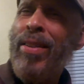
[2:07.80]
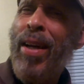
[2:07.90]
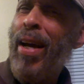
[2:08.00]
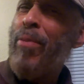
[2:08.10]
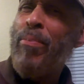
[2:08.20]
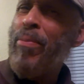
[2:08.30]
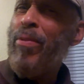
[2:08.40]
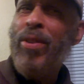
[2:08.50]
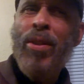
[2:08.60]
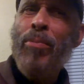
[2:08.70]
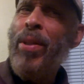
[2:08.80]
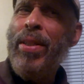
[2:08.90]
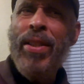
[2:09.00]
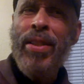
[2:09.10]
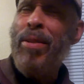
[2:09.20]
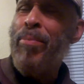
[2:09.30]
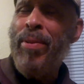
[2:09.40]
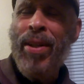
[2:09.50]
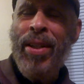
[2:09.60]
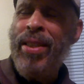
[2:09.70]
I'm completely
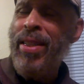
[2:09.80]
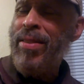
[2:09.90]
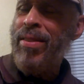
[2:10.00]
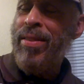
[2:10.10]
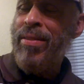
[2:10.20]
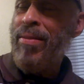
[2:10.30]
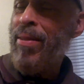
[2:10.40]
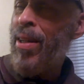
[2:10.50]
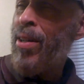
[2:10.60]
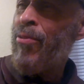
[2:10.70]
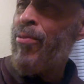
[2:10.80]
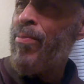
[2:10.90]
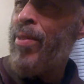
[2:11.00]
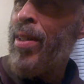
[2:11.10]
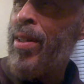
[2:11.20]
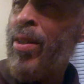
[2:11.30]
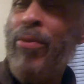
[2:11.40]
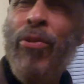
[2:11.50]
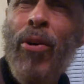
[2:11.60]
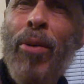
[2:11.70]
against
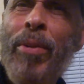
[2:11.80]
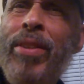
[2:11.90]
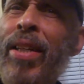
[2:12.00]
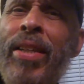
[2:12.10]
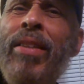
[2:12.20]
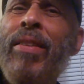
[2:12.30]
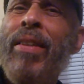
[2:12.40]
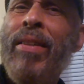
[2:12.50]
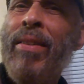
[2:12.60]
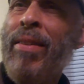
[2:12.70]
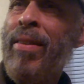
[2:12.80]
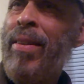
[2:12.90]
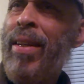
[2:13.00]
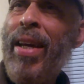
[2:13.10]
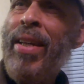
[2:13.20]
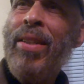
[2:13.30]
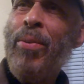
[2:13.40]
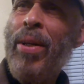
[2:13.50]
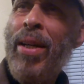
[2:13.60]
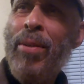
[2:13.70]
conforming to anything.
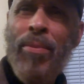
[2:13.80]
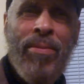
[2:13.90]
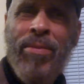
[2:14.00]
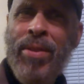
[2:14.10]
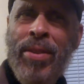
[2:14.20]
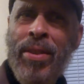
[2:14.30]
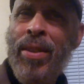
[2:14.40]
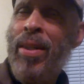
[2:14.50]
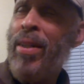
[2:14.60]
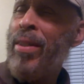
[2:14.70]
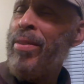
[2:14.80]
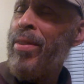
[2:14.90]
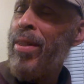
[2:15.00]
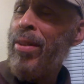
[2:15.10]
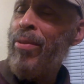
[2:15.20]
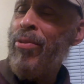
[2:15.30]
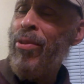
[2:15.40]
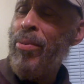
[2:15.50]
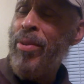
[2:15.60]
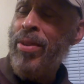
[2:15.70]
Anyway, I'm
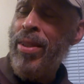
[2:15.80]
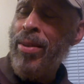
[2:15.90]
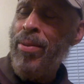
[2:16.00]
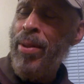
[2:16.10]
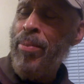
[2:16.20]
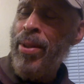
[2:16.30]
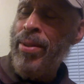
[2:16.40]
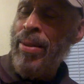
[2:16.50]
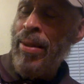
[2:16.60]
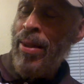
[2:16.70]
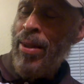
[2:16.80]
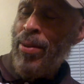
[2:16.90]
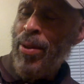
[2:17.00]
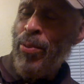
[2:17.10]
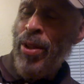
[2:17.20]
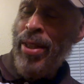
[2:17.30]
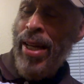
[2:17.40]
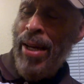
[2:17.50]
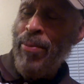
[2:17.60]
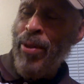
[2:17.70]
non-conformist anyway. But what really
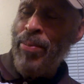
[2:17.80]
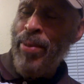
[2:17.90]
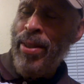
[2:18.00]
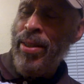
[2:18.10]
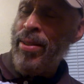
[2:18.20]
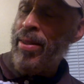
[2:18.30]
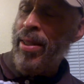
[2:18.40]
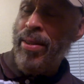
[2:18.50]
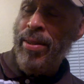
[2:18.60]
happened with me is that